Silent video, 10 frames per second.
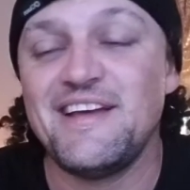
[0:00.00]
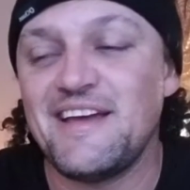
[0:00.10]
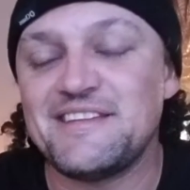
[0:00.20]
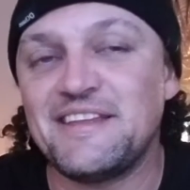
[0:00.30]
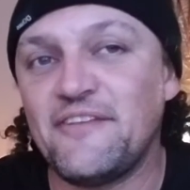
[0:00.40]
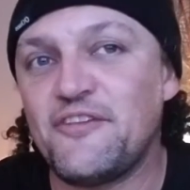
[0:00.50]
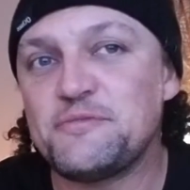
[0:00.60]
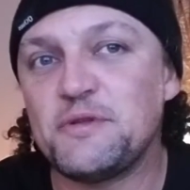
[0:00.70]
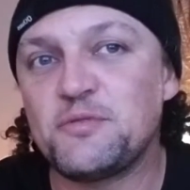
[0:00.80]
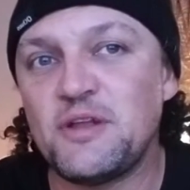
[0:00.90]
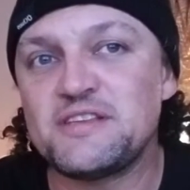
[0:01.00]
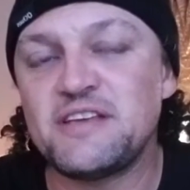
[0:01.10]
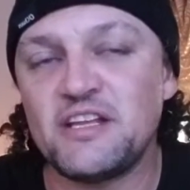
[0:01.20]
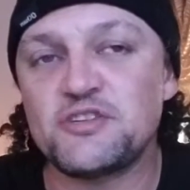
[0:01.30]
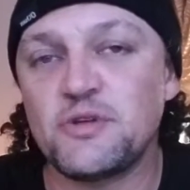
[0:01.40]
There's a difference between
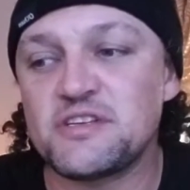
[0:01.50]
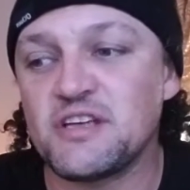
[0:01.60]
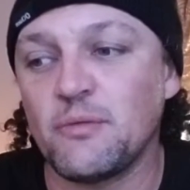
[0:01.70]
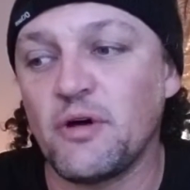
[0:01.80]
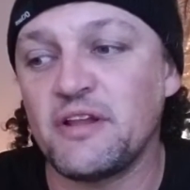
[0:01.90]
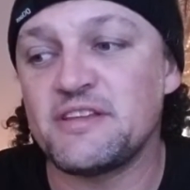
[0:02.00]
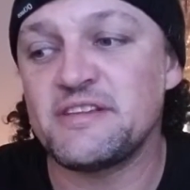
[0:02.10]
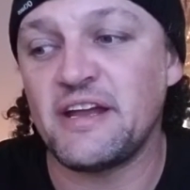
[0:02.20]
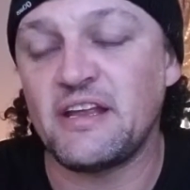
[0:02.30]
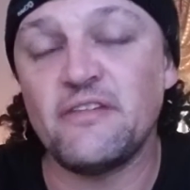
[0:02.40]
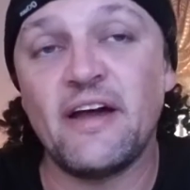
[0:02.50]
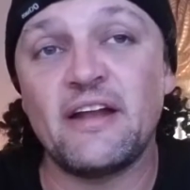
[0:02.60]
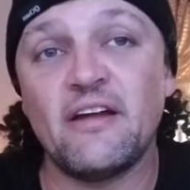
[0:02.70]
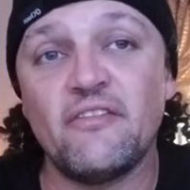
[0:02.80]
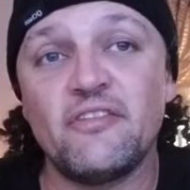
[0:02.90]
censoring someone and deciding you've had
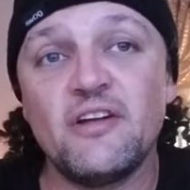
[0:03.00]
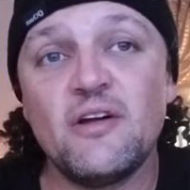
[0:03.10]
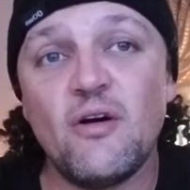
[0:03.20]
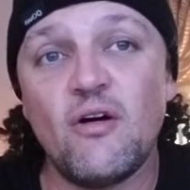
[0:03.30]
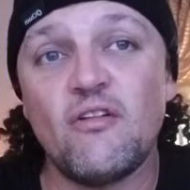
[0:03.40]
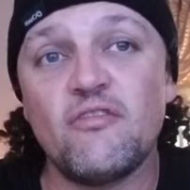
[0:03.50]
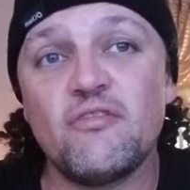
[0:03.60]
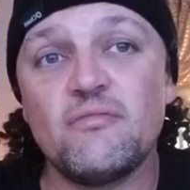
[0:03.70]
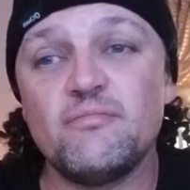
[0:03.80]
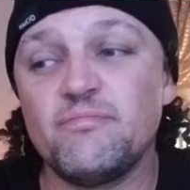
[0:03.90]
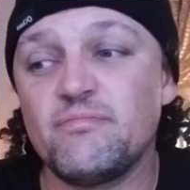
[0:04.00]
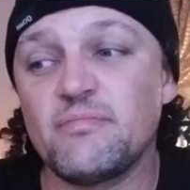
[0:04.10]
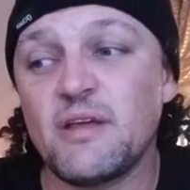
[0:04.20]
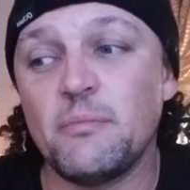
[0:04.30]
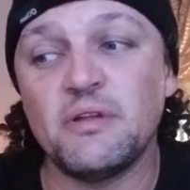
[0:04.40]
enough of
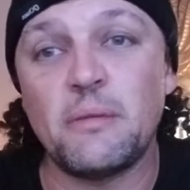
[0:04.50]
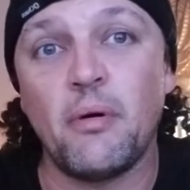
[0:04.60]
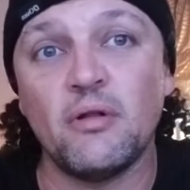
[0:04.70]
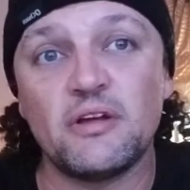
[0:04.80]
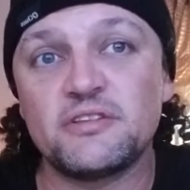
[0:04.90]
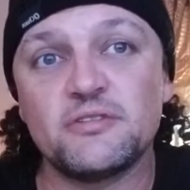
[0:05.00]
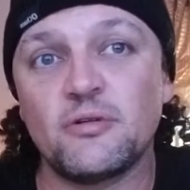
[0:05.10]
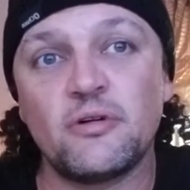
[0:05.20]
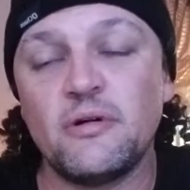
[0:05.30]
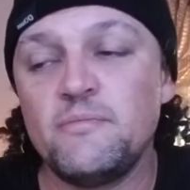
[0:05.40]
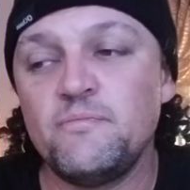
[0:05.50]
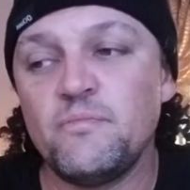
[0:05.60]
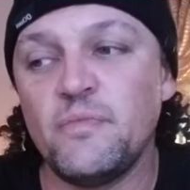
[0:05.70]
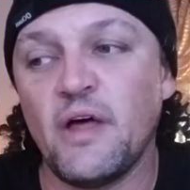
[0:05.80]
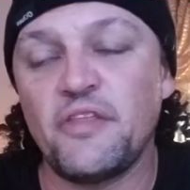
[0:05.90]
complete bollocks or
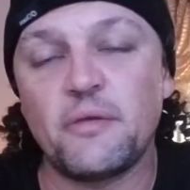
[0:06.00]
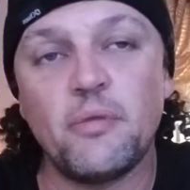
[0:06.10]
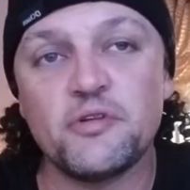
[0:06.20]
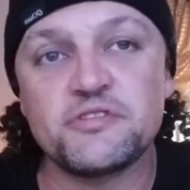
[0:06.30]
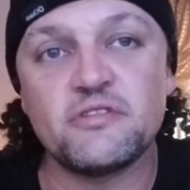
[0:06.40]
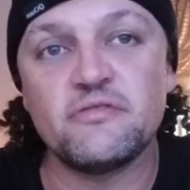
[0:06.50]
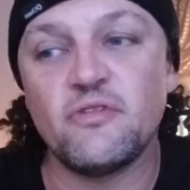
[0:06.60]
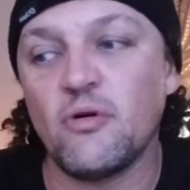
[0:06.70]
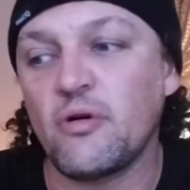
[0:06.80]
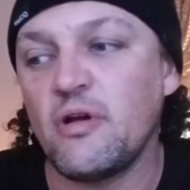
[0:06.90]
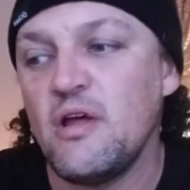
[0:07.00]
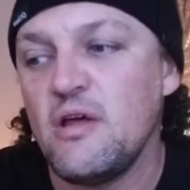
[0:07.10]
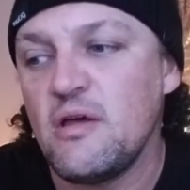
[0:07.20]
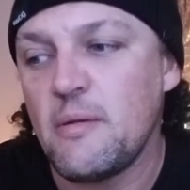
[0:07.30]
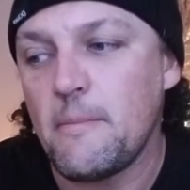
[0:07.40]
nothing positive, or
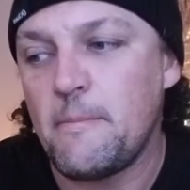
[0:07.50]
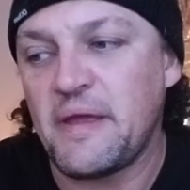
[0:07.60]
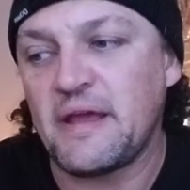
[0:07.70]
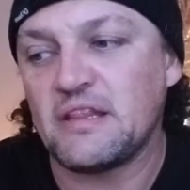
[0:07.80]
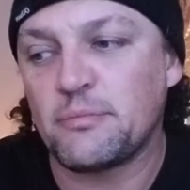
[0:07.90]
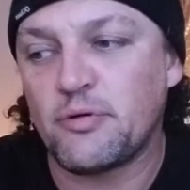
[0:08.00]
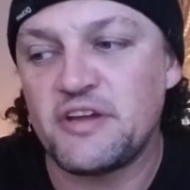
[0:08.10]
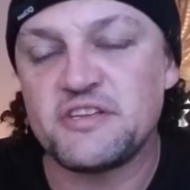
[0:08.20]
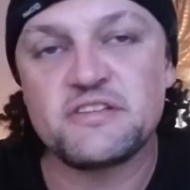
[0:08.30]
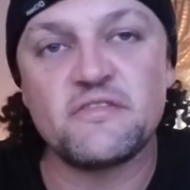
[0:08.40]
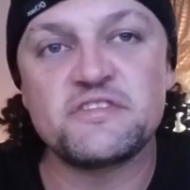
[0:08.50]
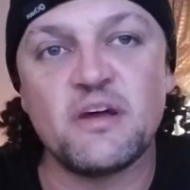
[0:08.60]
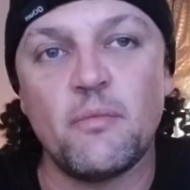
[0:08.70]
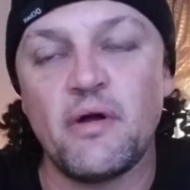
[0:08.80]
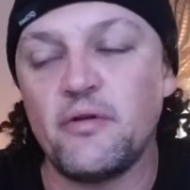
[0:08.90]
being in the presence of
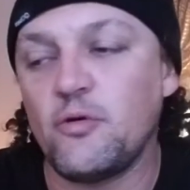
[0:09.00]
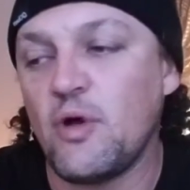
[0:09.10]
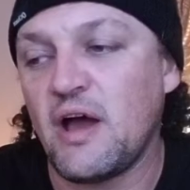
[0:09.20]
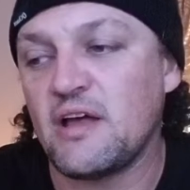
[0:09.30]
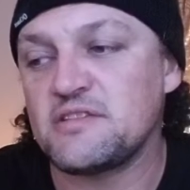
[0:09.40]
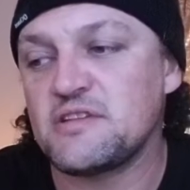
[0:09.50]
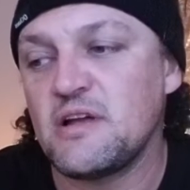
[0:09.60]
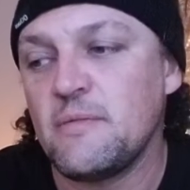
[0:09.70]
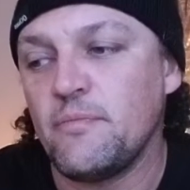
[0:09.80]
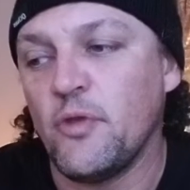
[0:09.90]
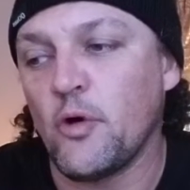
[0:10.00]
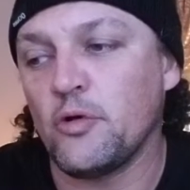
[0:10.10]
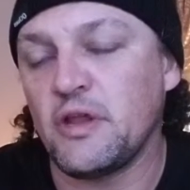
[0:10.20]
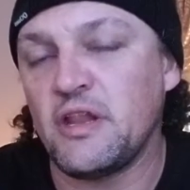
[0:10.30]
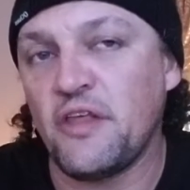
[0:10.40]
someone who has not
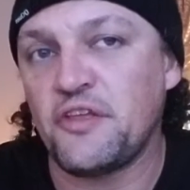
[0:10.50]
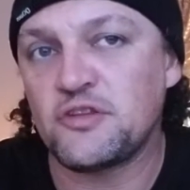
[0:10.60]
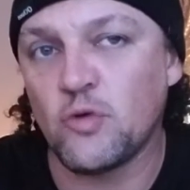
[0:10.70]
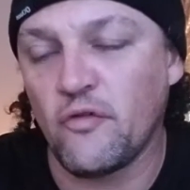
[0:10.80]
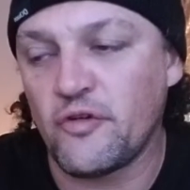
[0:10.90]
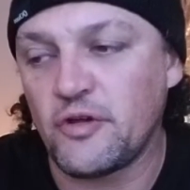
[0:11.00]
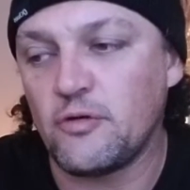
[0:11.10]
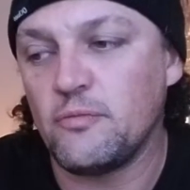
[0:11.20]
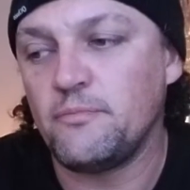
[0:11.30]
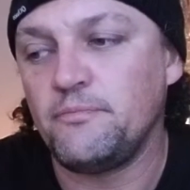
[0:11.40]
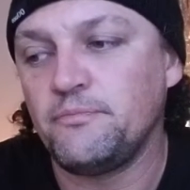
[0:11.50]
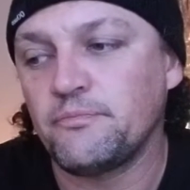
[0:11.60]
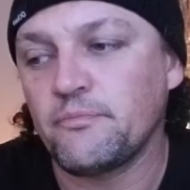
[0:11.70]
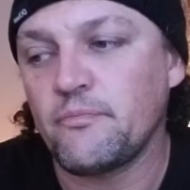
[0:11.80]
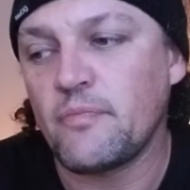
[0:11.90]
only nothing to offer you,
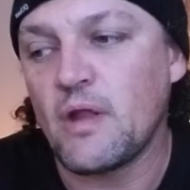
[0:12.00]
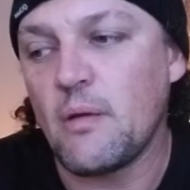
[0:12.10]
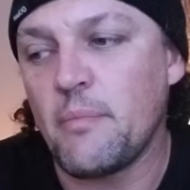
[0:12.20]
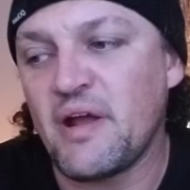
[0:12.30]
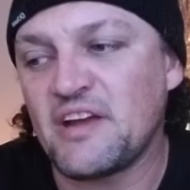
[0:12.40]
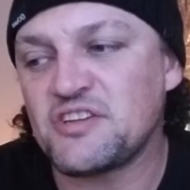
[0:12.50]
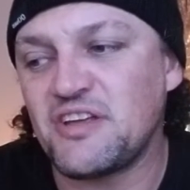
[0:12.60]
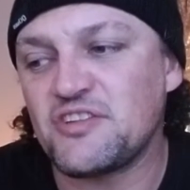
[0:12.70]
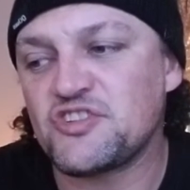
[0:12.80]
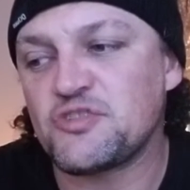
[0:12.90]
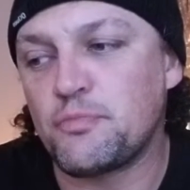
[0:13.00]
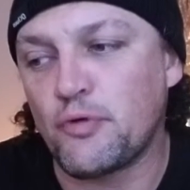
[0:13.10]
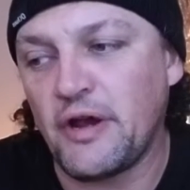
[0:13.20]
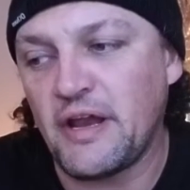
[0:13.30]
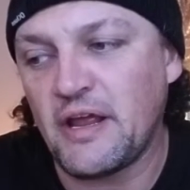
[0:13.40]
but actually is
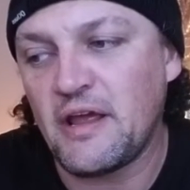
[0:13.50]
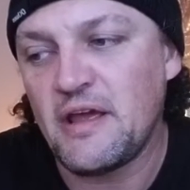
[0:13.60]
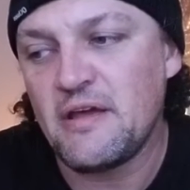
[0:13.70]
spreading